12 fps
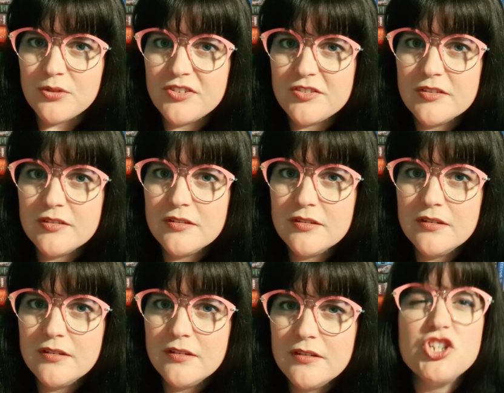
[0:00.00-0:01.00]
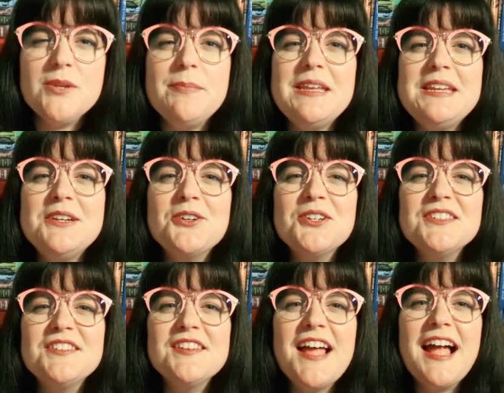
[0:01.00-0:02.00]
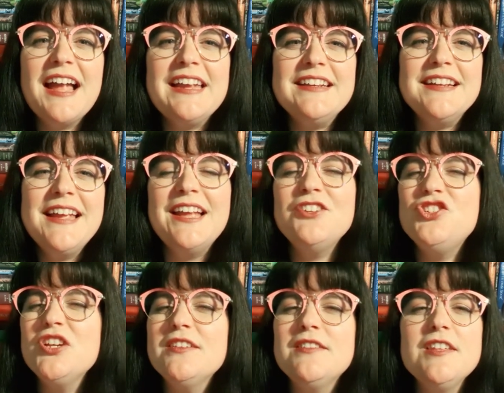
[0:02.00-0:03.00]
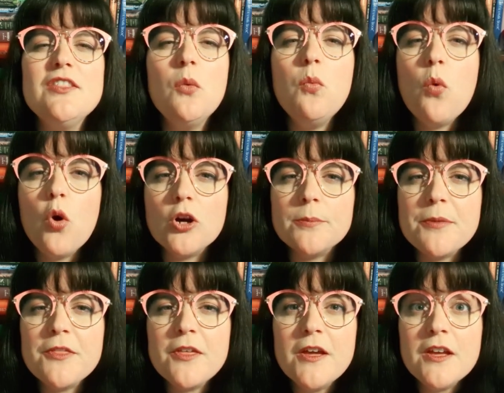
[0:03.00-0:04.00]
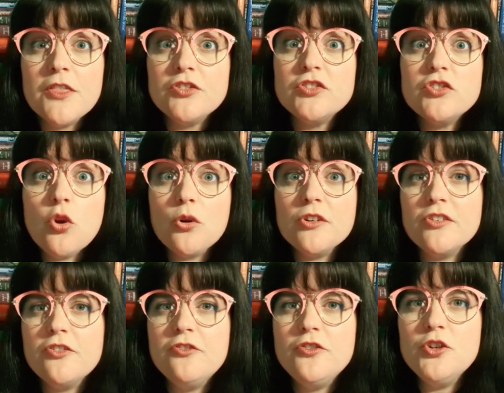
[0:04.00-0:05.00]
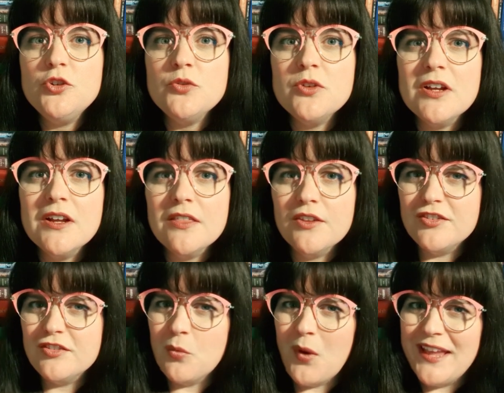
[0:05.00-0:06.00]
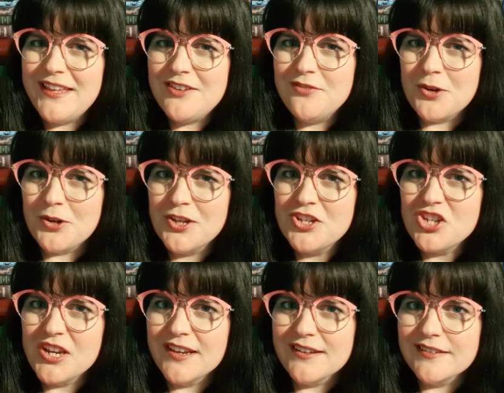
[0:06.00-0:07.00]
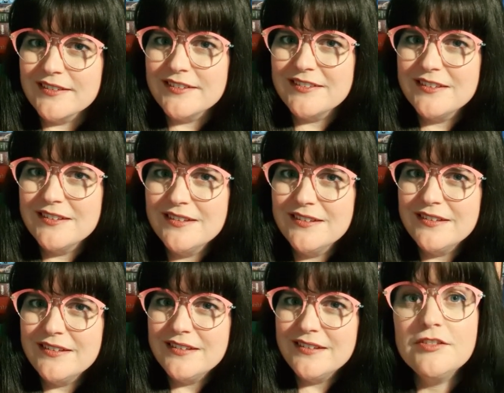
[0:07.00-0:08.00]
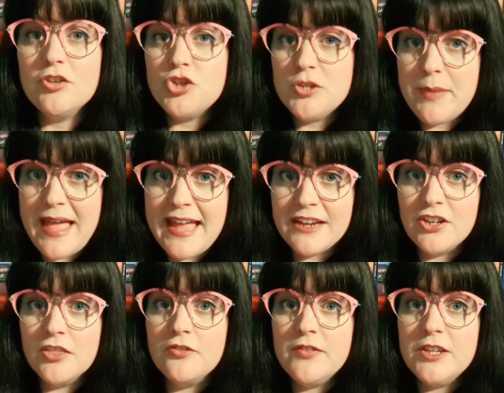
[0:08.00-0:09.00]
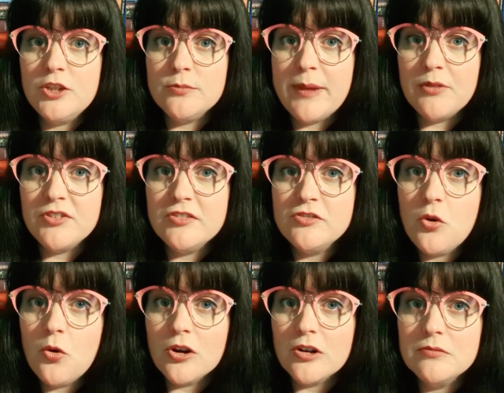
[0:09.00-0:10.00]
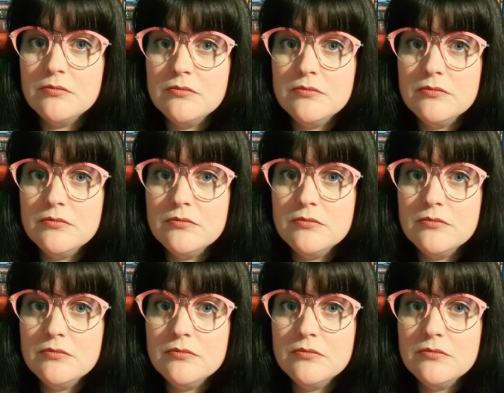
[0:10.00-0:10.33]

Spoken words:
mouse. She peered inside and she could see the warmth, the stores of food, the swanky furnishings. So she banged on the field mouse's door.